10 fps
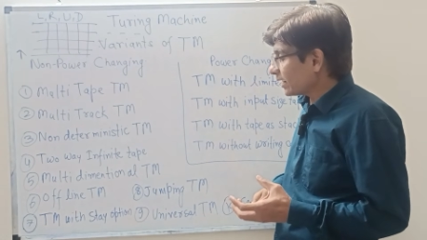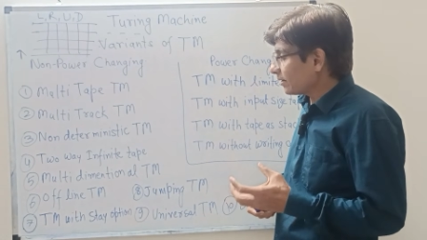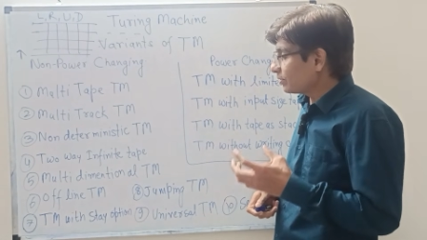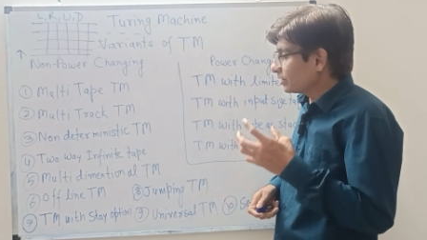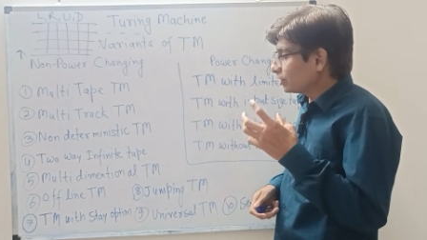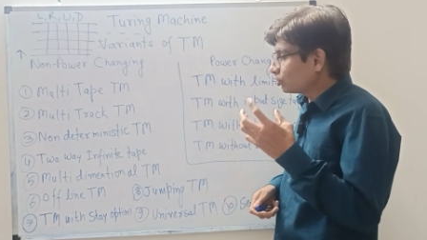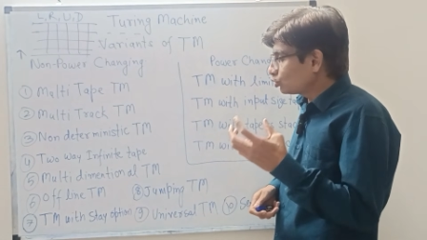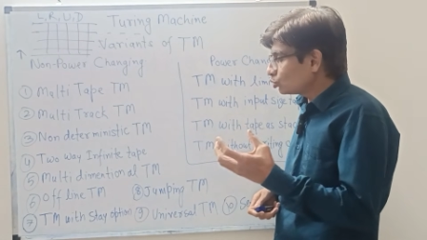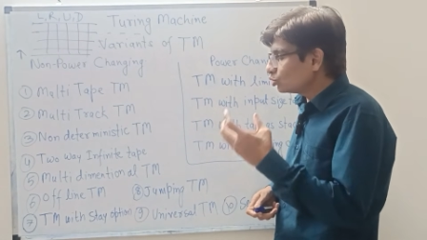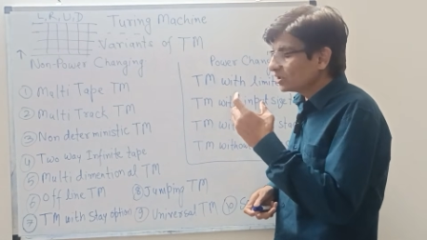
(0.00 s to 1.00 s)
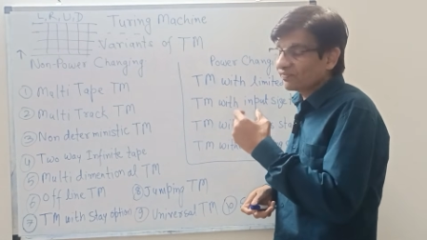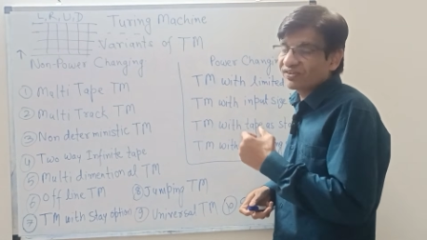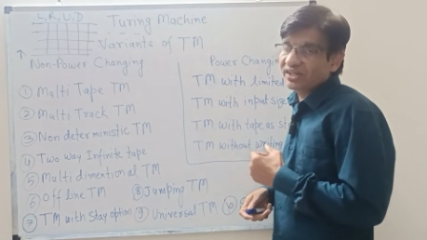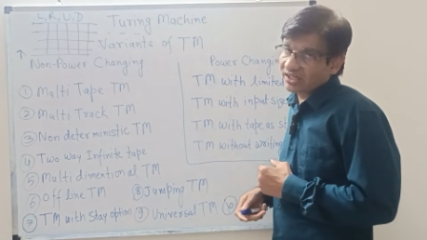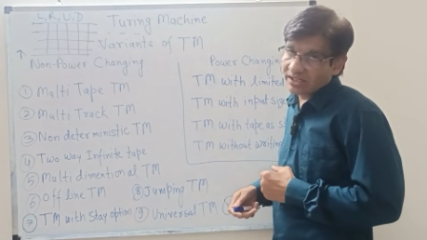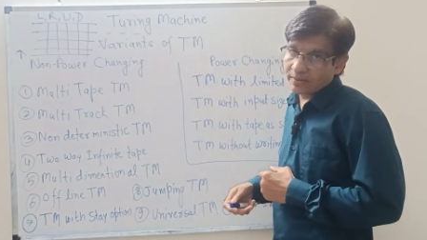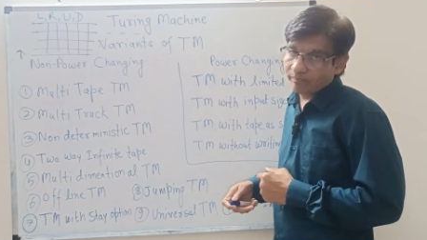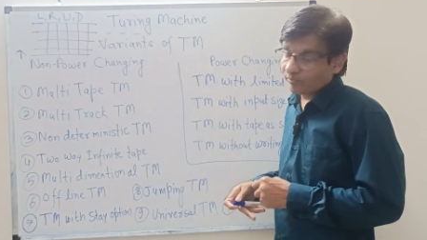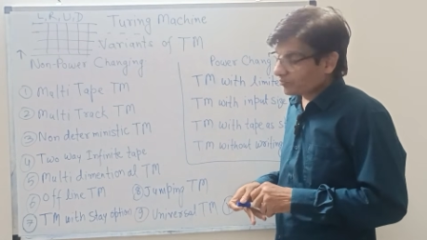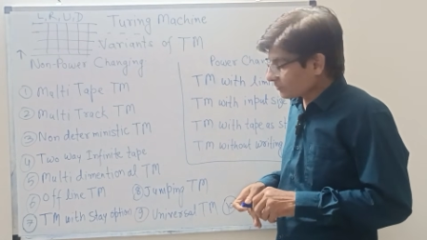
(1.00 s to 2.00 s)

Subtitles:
have two different tape